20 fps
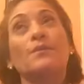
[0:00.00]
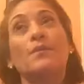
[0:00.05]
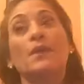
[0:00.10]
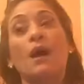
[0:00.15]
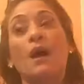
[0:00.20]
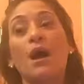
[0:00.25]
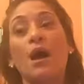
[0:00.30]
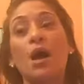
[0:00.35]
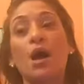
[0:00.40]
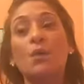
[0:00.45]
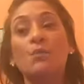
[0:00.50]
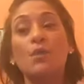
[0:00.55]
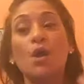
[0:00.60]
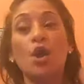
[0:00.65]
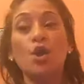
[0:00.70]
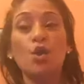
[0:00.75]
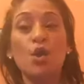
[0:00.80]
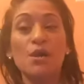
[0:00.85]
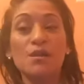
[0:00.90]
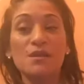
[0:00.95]
um,
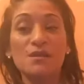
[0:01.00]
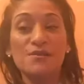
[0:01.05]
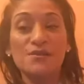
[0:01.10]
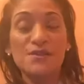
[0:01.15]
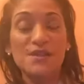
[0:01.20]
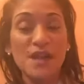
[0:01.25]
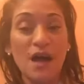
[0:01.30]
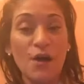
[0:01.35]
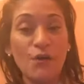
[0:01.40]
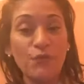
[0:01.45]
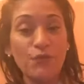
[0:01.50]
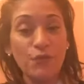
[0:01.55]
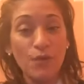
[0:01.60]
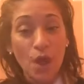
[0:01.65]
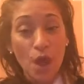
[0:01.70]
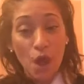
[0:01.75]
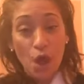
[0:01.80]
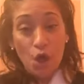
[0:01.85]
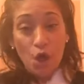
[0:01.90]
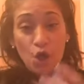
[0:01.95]
loss of self,
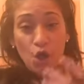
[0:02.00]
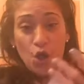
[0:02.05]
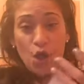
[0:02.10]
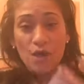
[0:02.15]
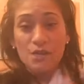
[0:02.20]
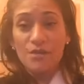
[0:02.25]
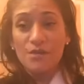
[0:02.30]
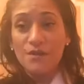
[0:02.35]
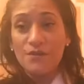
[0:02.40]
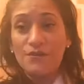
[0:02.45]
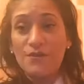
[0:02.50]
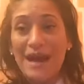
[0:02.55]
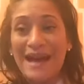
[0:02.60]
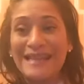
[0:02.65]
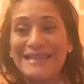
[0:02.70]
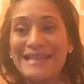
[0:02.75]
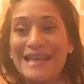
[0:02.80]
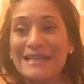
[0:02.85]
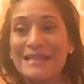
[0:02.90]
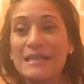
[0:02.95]
loss of
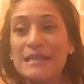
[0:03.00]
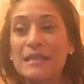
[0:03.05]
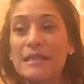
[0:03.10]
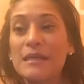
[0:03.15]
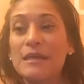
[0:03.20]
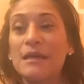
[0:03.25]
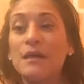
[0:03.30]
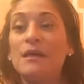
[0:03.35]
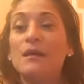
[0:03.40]
identity,